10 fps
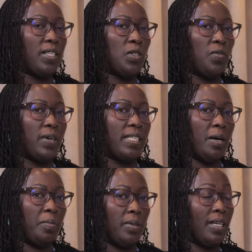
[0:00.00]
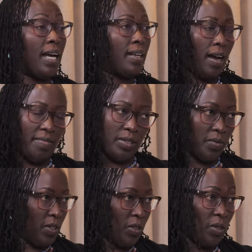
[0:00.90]
And so, for example, first
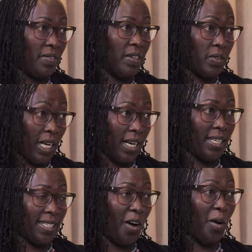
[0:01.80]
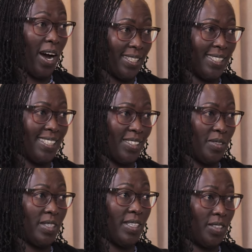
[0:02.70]
of all, you don't even realize how hard it is
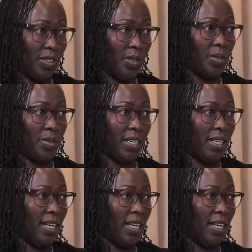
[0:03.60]
to teach children.